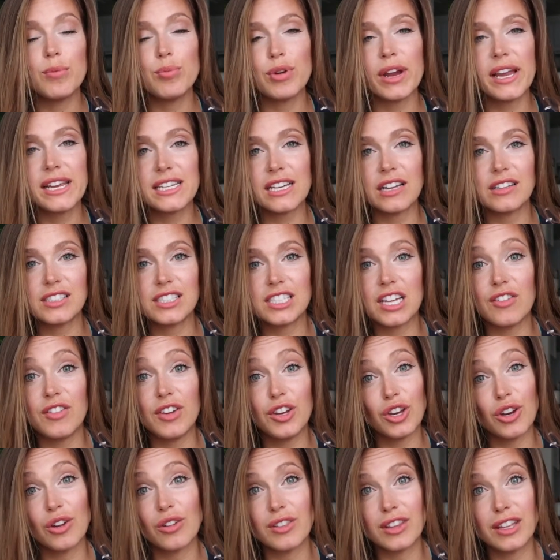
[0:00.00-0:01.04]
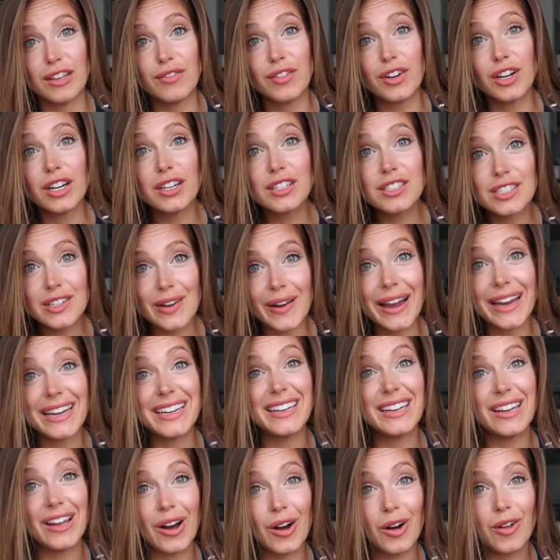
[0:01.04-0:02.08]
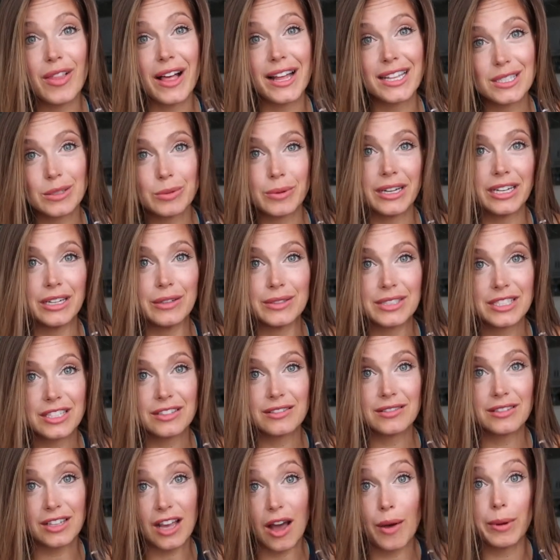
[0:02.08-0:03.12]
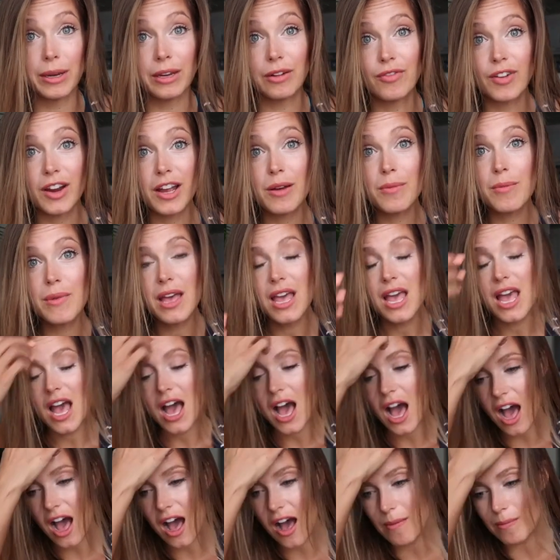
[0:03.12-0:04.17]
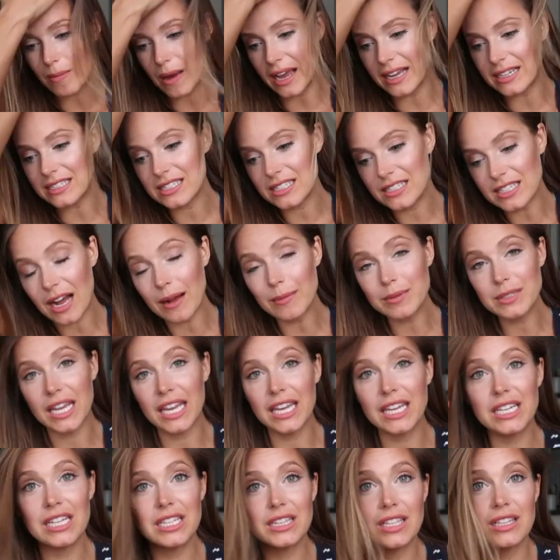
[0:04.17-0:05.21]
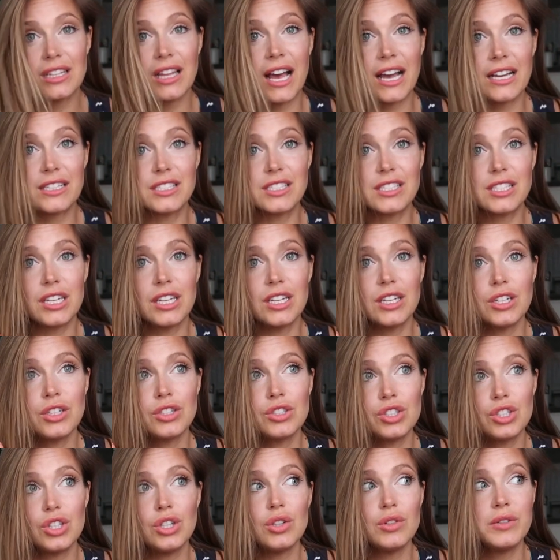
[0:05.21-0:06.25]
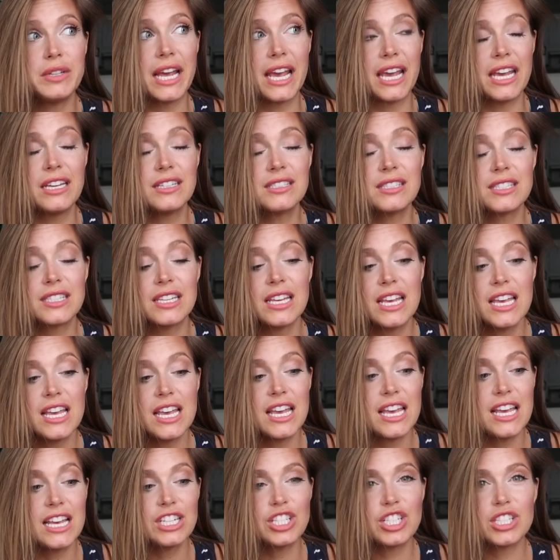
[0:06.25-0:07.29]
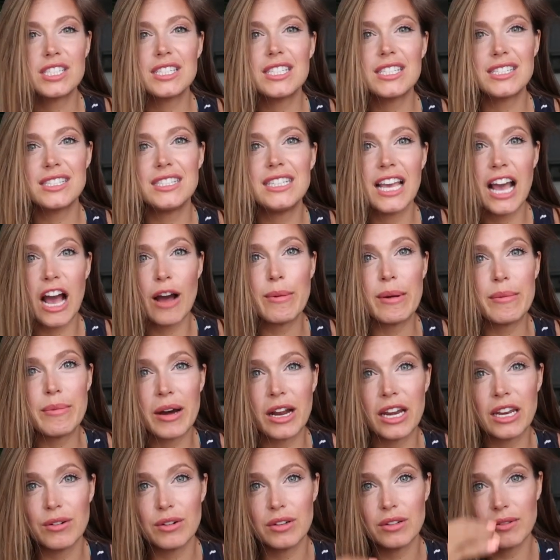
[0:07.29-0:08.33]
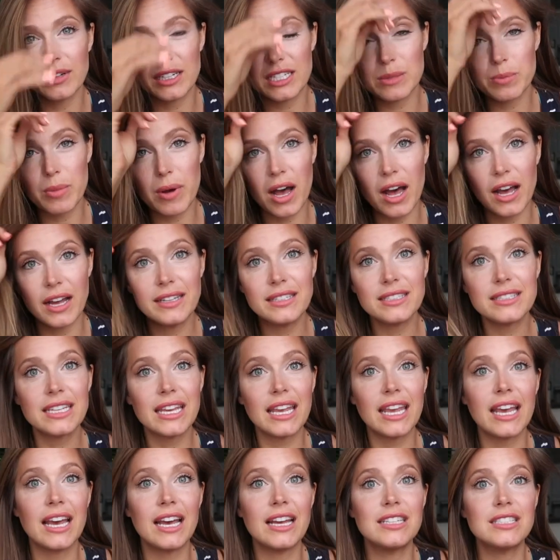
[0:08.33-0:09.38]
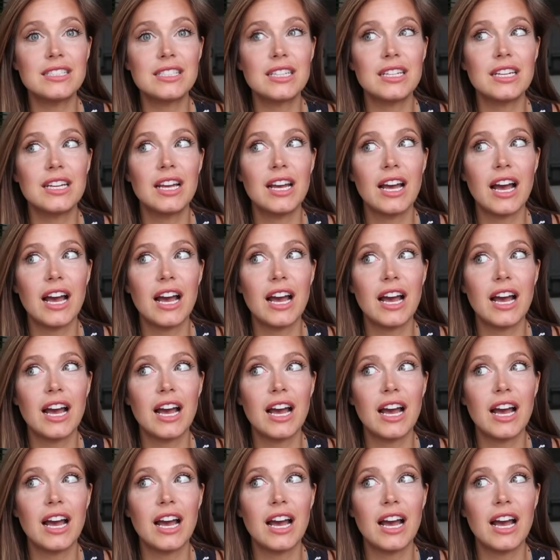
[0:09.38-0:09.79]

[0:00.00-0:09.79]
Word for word: break down stuff in your liver, so I know that's what it was coming from. I stopped taking it the last 2 days just to see how my body would respond, and